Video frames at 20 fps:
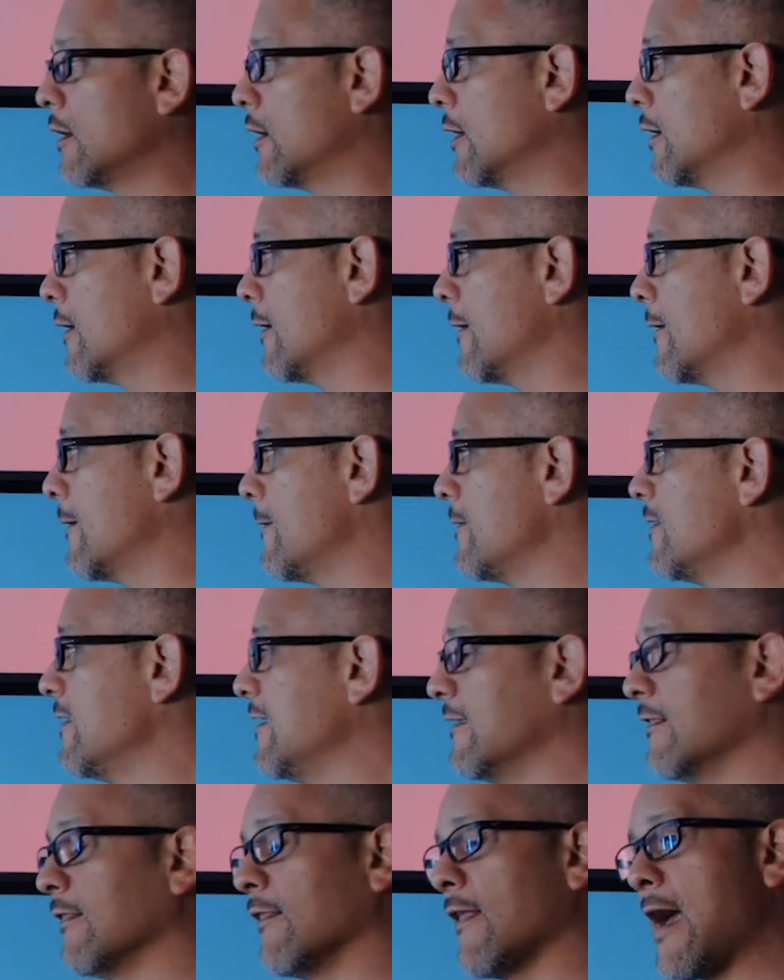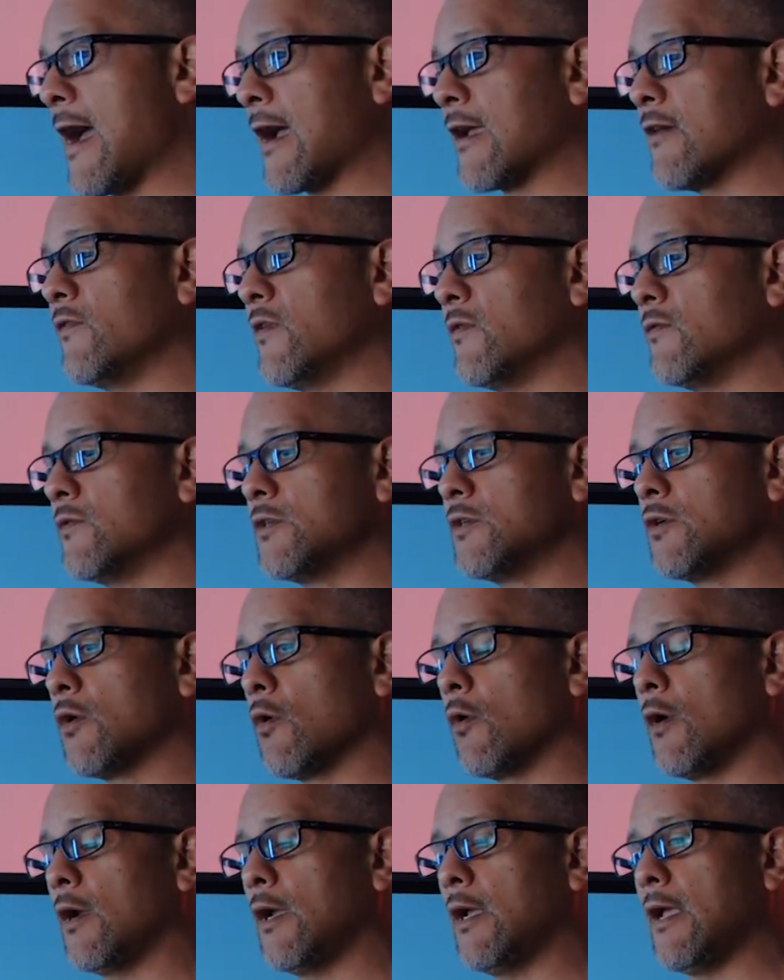The lack of
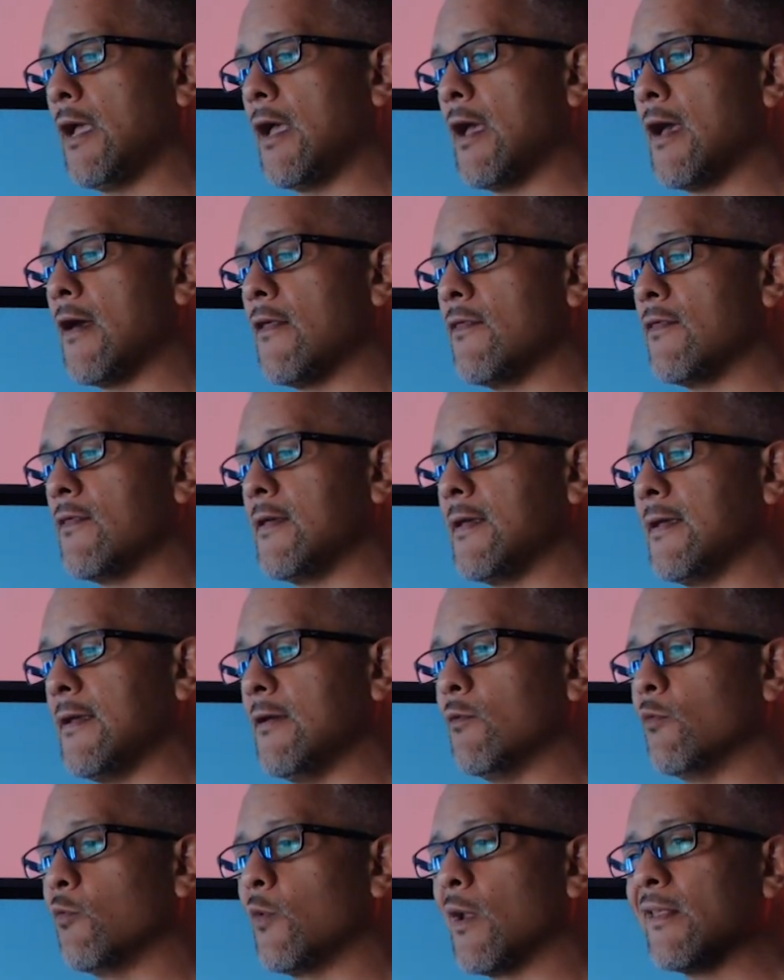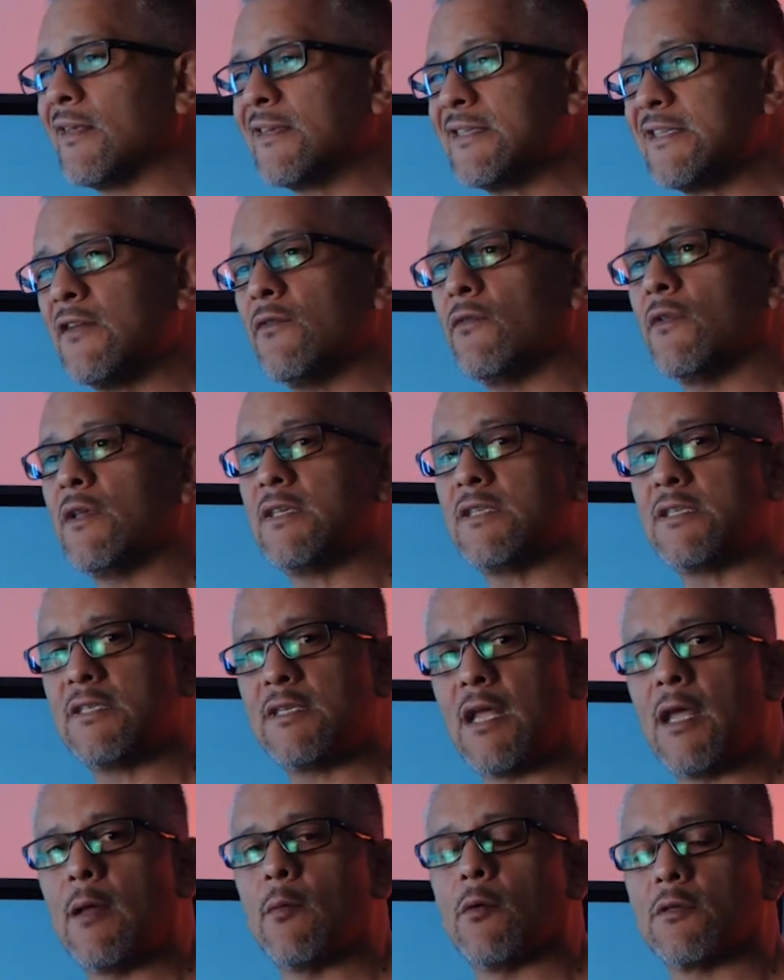inventory and the relatively
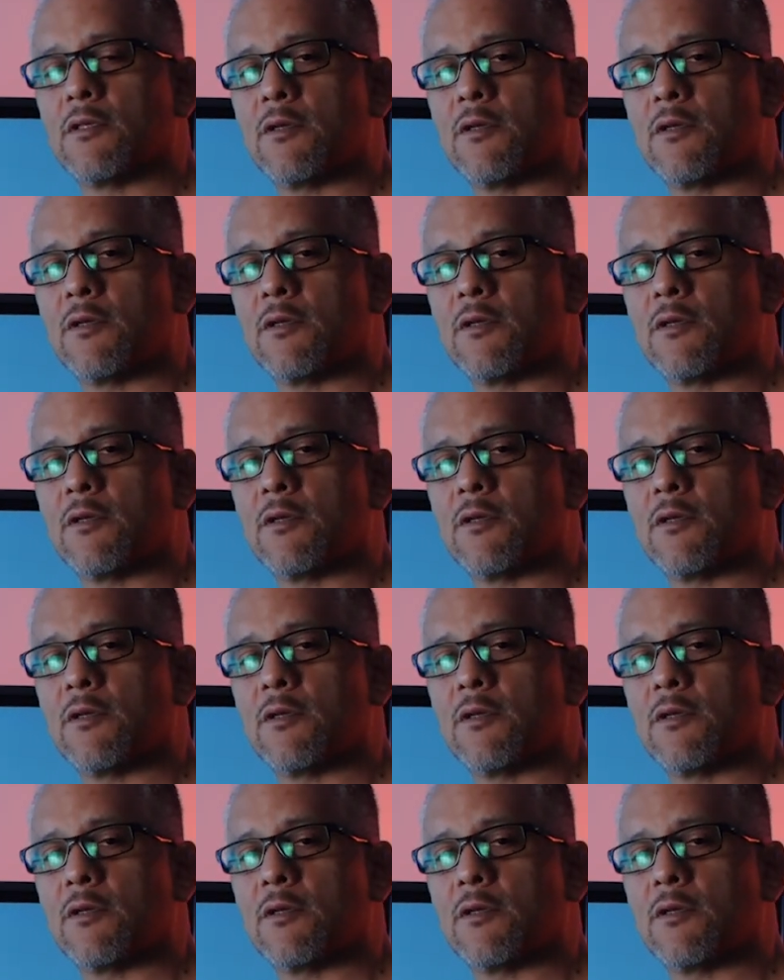stable